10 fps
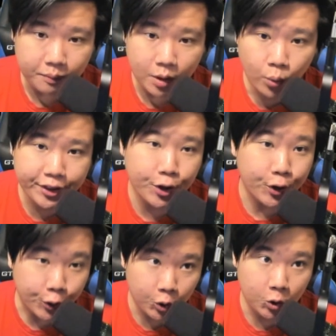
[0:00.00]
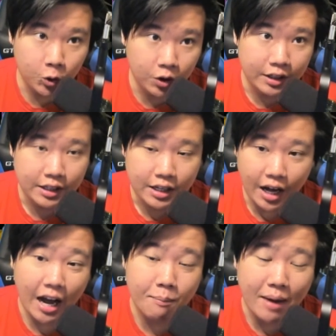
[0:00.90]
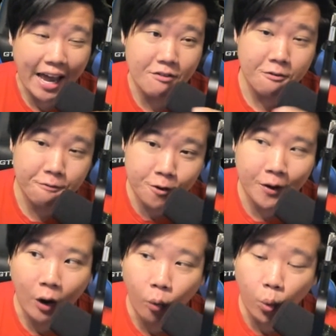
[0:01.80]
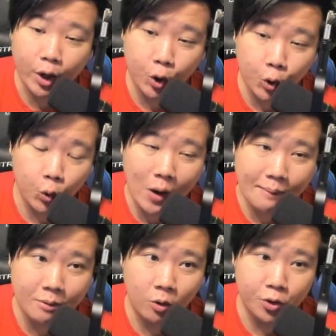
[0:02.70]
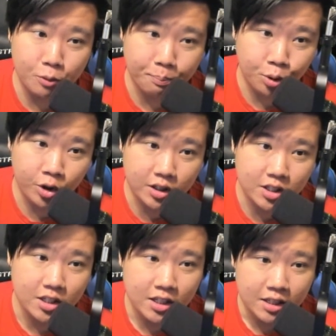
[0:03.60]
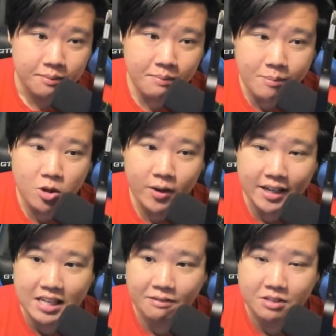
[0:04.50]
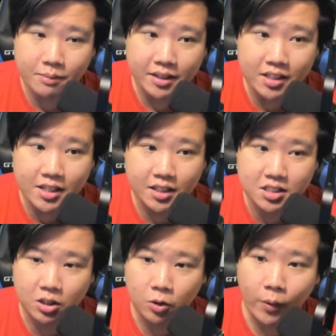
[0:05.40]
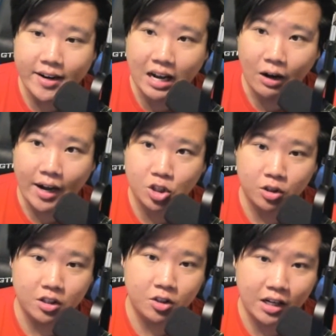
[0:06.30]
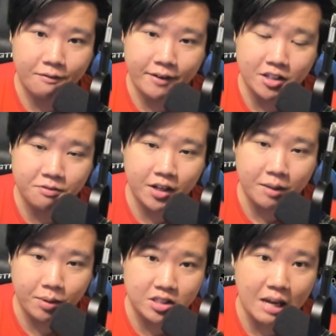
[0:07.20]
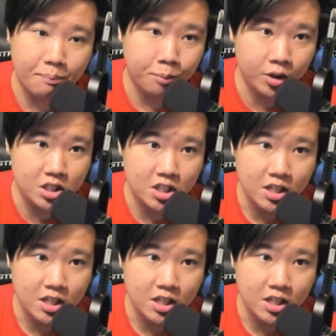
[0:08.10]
with crew, I haven't figured out what crew I'm going to put. Maybe you guys have some ideas. So right now, actually, you're gonna find this funny because I put